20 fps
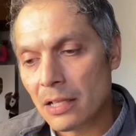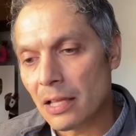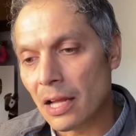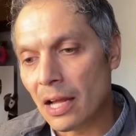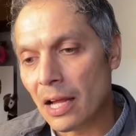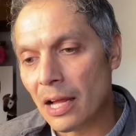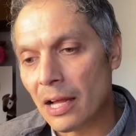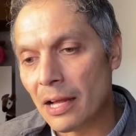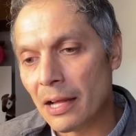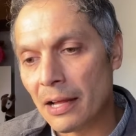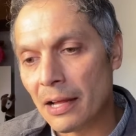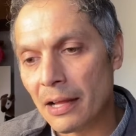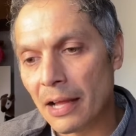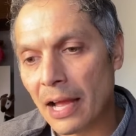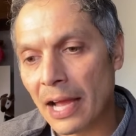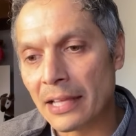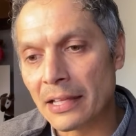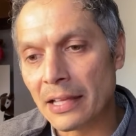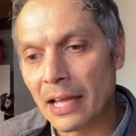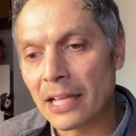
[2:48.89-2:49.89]

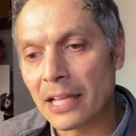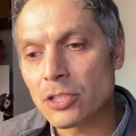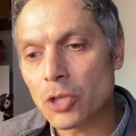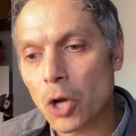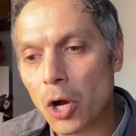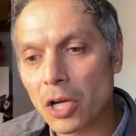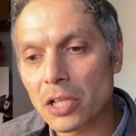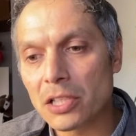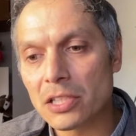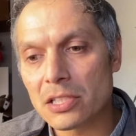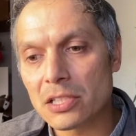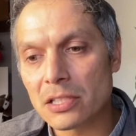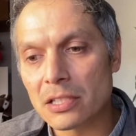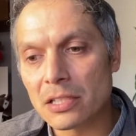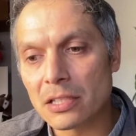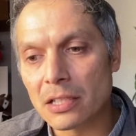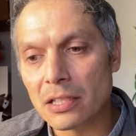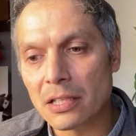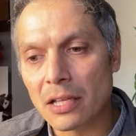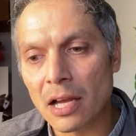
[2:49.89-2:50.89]
I talked
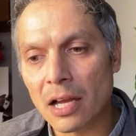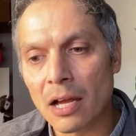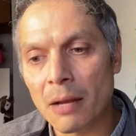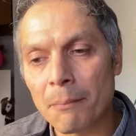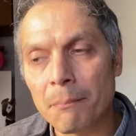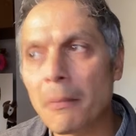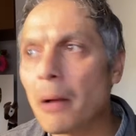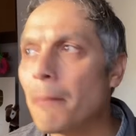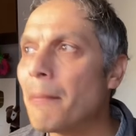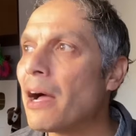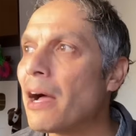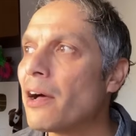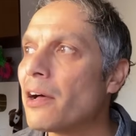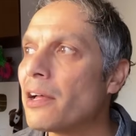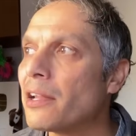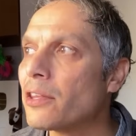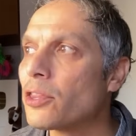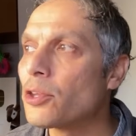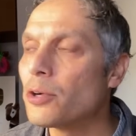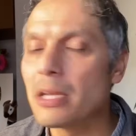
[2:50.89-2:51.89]

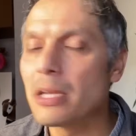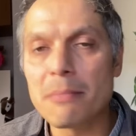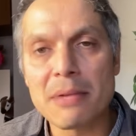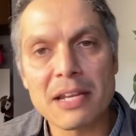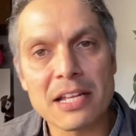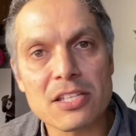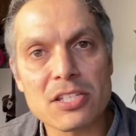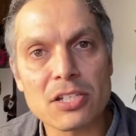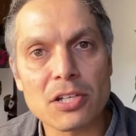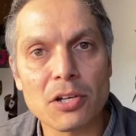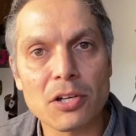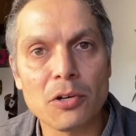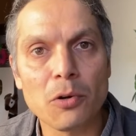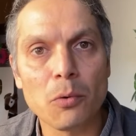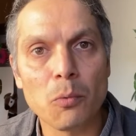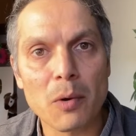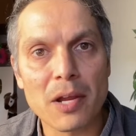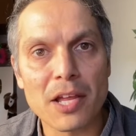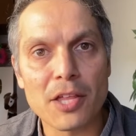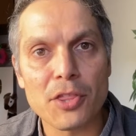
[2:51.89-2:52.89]
about 30 minutes ago
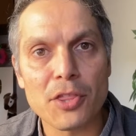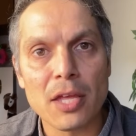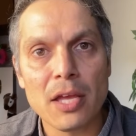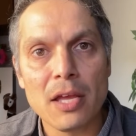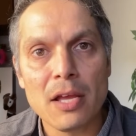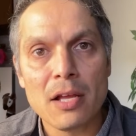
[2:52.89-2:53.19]
with